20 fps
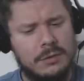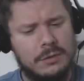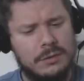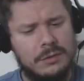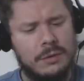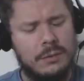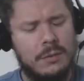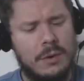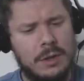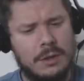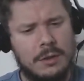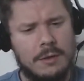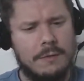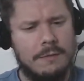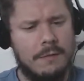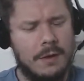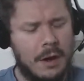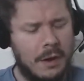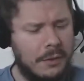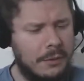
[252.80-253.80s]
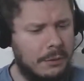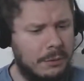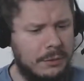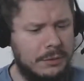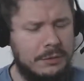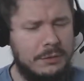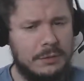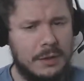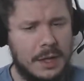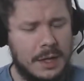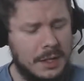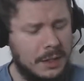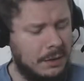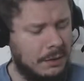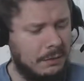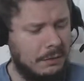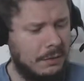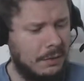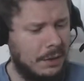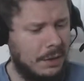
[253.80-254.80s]
to what the Father is saying.
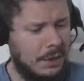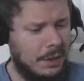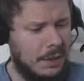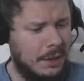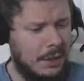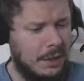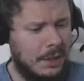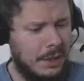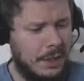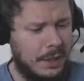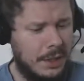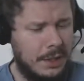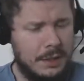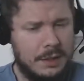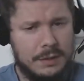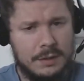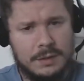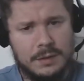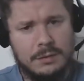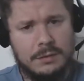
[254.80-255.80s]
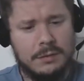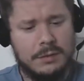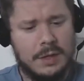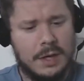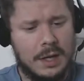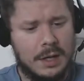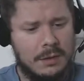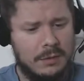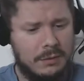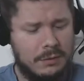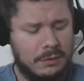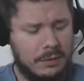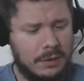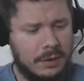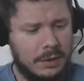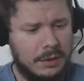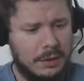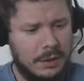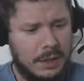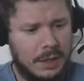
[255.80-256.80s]
And in this case,
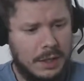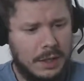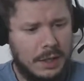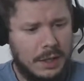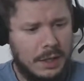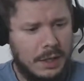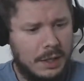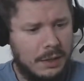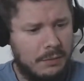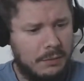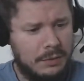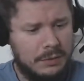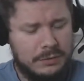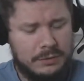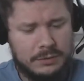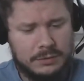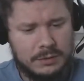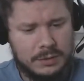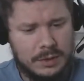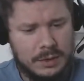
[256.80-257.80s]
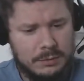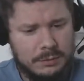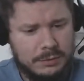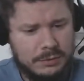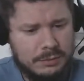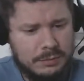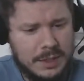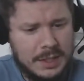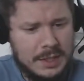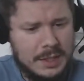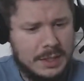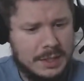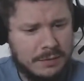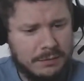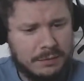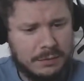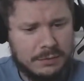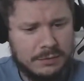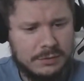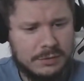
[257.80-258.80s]
it was many
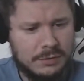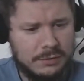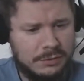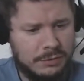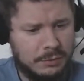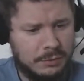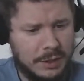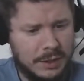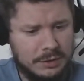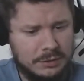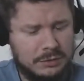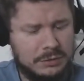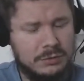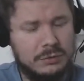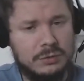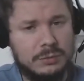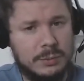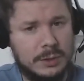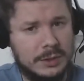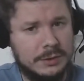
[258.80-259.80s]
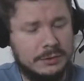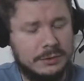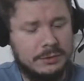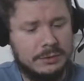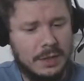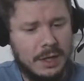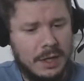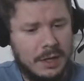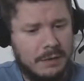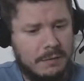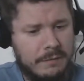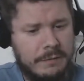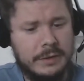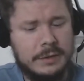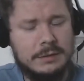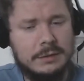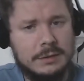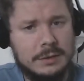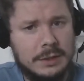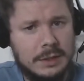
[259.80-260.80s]
different situations. Was
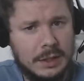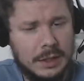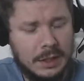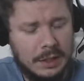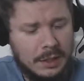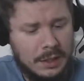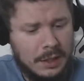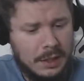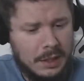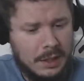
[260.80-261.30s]
fixing a